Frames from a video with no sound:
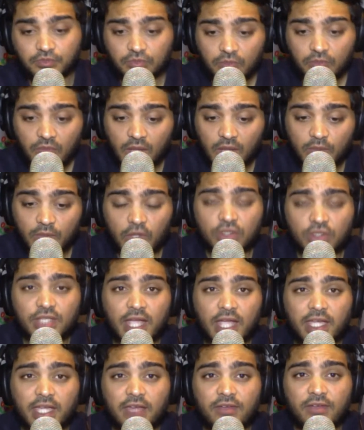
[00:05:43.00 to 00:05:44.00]
because they
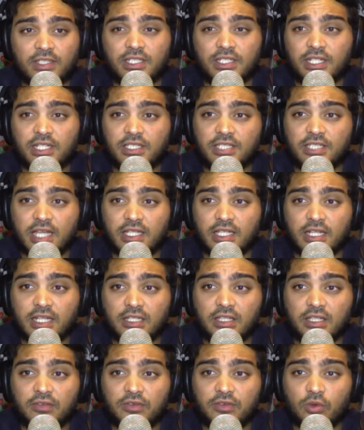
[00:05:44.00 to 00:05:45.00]
give us an insight and a
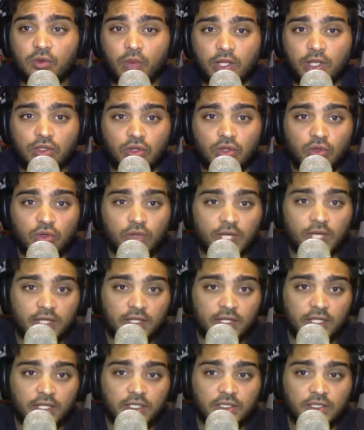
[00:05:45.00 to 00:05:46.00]
different way to look at
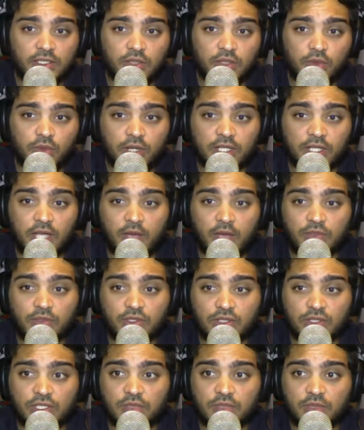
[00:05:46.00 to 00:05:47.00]
things when it comes to
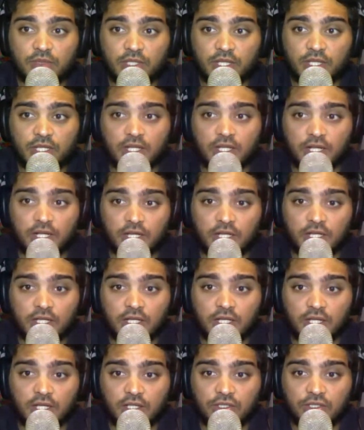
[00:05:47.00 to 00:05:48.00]
this particular
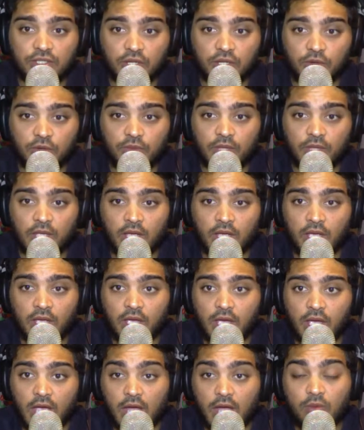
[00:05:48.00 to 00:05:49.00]
show
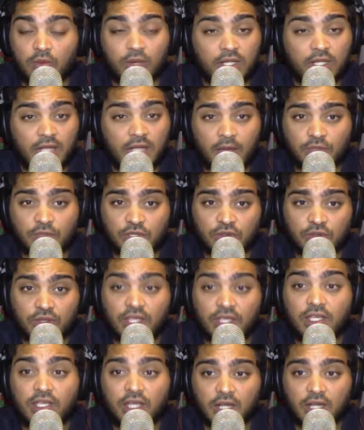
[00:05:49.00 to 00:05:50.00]
and when it comes to
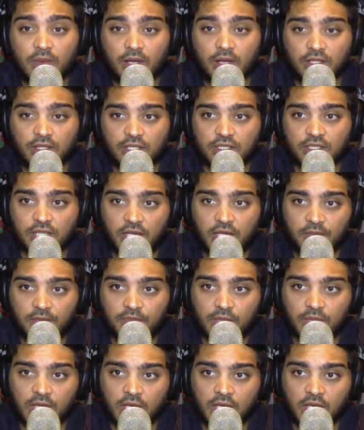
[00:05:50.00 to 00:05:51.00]
thinking about this game.
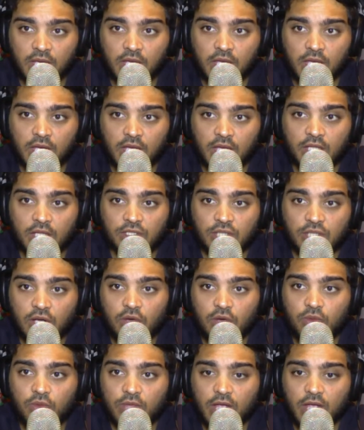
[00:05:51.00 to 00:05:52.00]
So
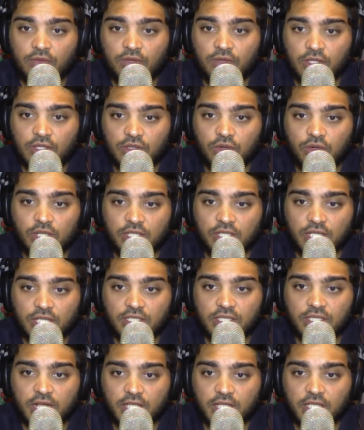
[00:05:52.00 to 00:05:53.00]
without further ado, let's get
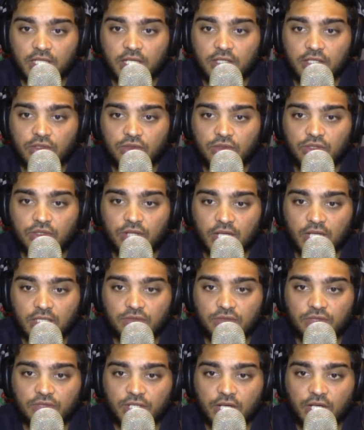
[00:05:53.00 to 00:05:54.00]
straight into today's
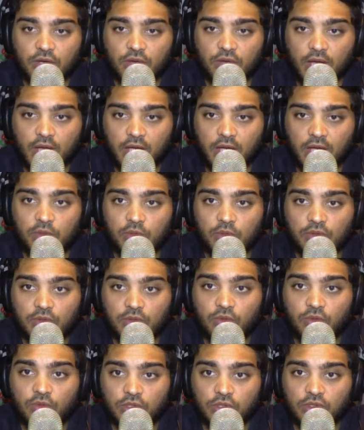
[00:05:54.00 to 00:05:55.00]
video. I am looking
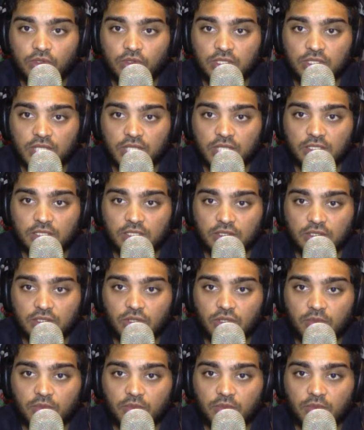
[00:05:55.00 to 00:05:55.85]
forward to discussing this topic